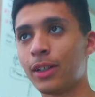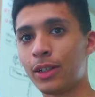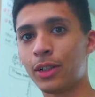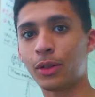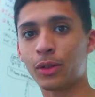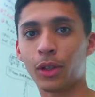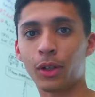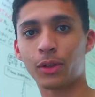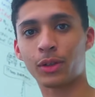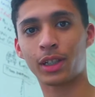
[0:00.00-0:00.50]

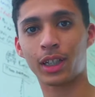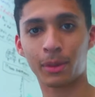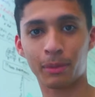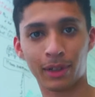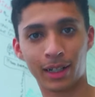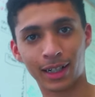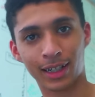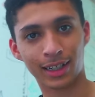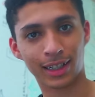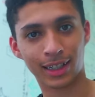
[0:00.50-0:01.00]
closely,
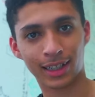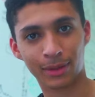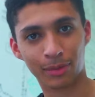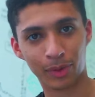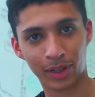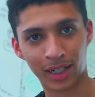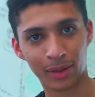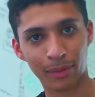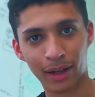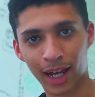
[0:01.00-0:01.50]
because it's
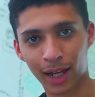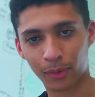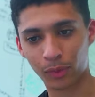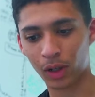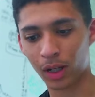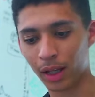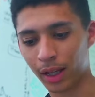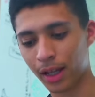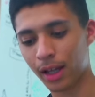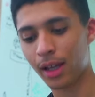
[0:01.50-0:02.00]
pretty bad,
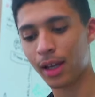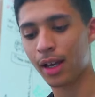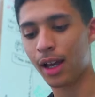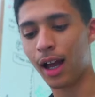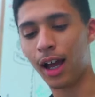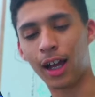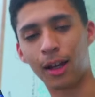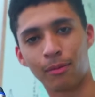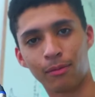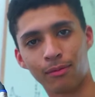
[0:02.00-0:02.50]
probably.
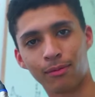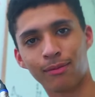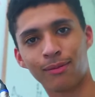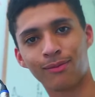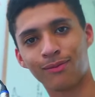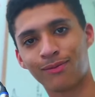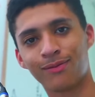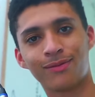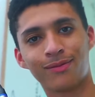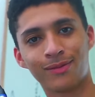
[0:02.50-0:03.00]

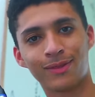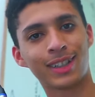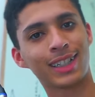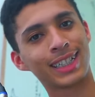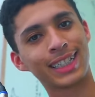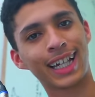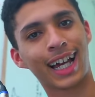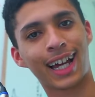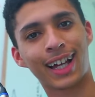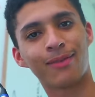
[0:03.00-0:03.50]

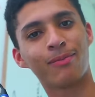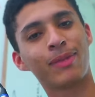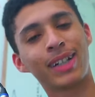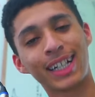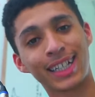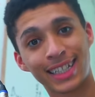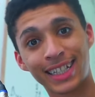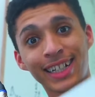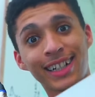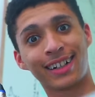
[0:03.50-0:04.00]
Yeah, but
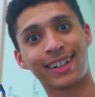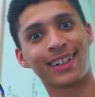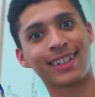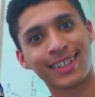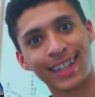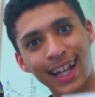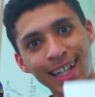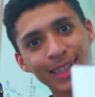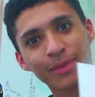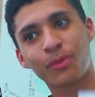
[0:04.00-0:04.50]
it's here.
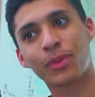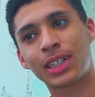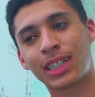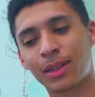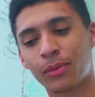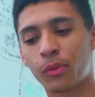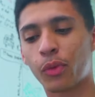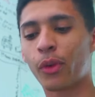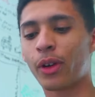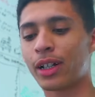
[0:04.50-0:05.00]
That's what's
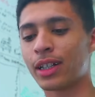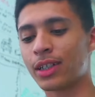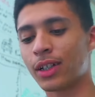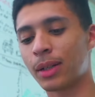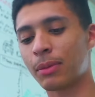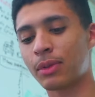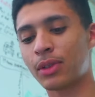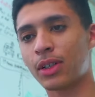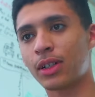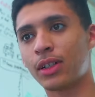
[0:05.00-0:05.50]
important. So I'm
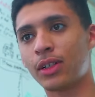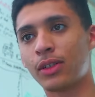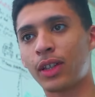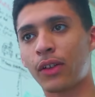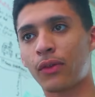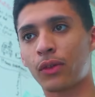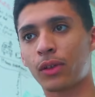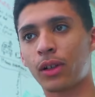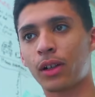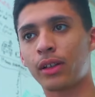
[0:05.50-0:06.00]
just gonna do that
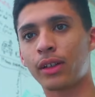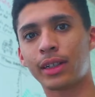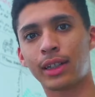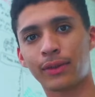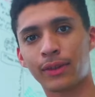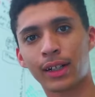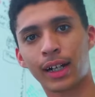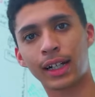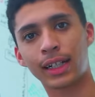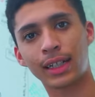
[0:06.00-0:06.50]
for all the
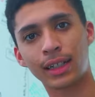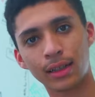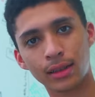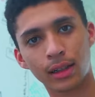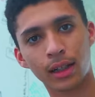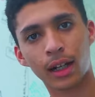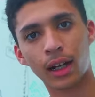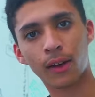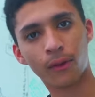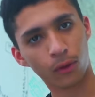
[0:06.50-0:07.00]
different ideas I
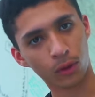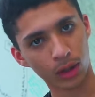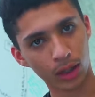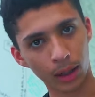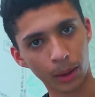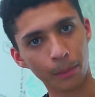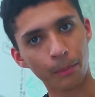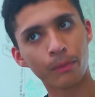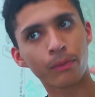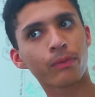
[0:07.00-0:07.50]
have
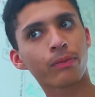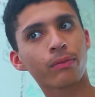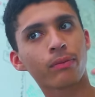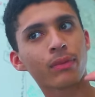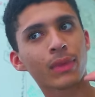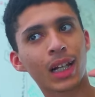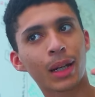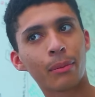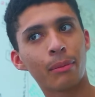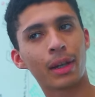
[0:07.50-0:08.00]
for
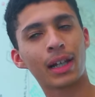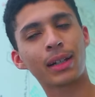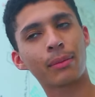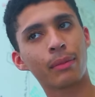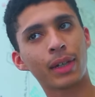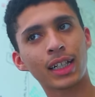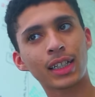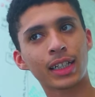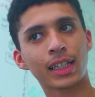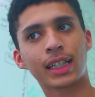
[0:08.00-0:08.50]

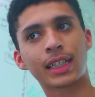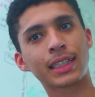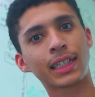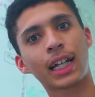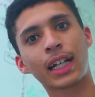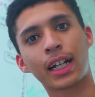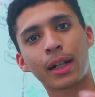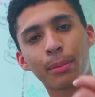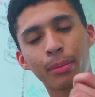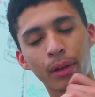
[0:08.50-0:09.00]
mainly the
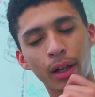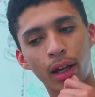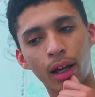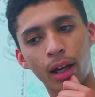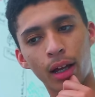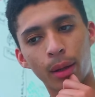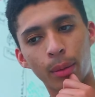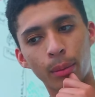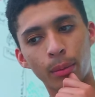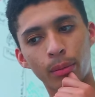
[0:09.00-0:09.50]
setup,
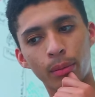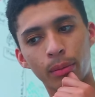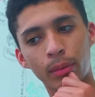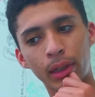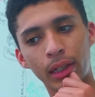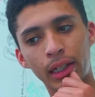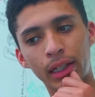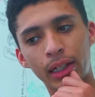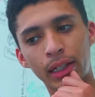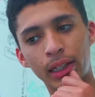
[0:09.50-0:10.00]

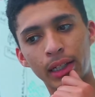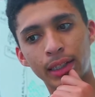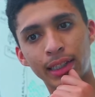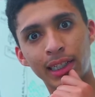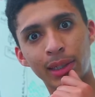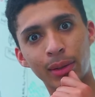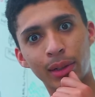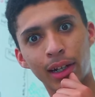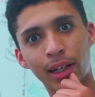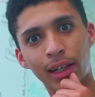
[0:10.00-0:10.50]
and see
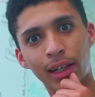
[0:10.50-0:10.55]
what I